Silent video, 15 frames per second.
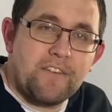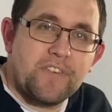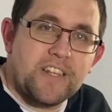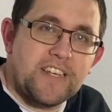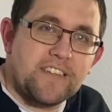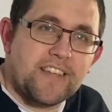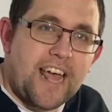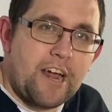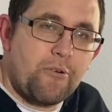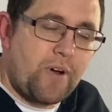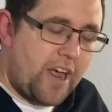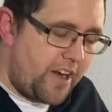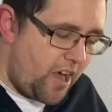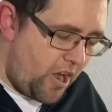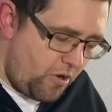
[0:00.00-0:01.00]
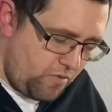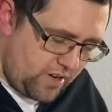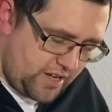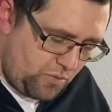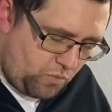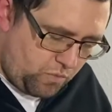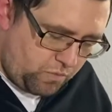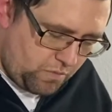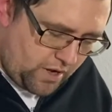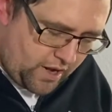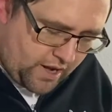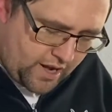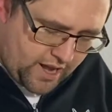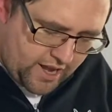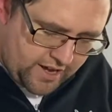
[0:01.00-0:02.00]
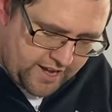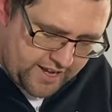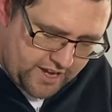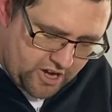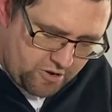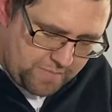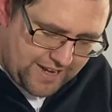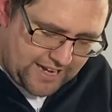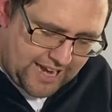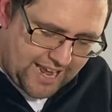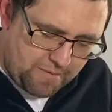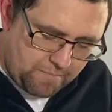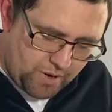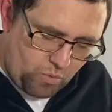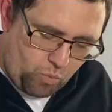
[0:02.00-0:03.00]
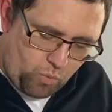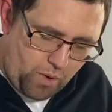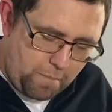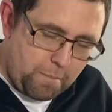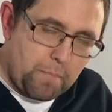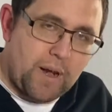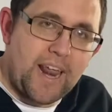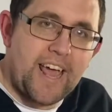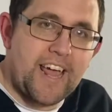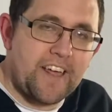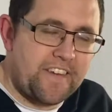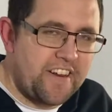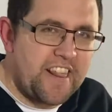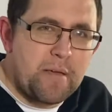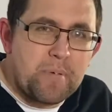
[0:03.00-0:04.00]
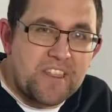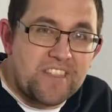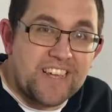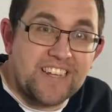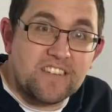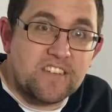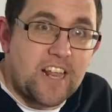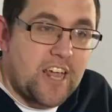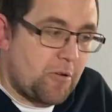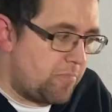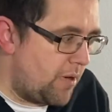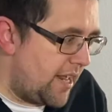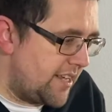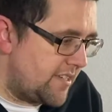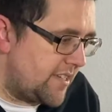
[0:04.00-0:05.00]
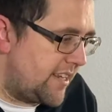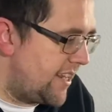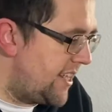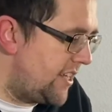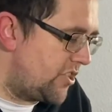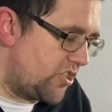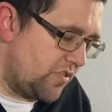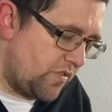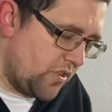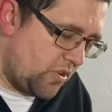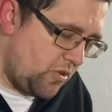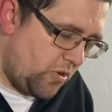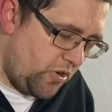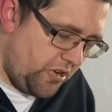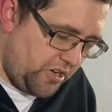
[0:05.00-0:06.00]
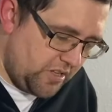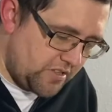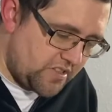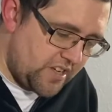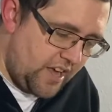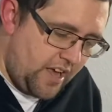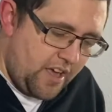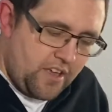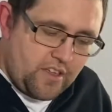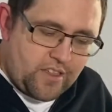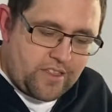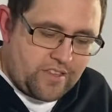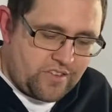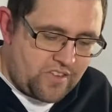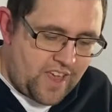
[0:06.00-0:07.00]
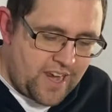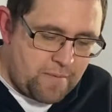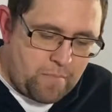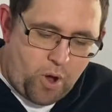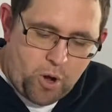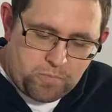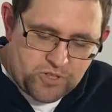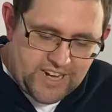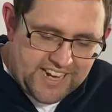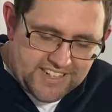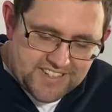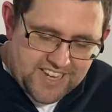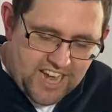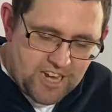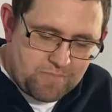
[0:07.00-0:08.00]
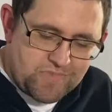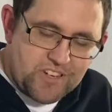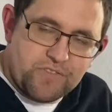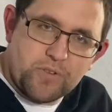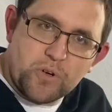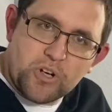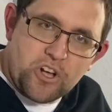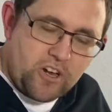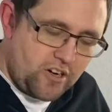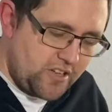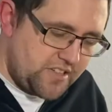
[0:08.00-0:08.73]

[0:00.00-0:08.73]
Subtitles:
of these out, and they can only be claimed by 1 player. Now there'll be things like placing each of the corners, same object type, different colours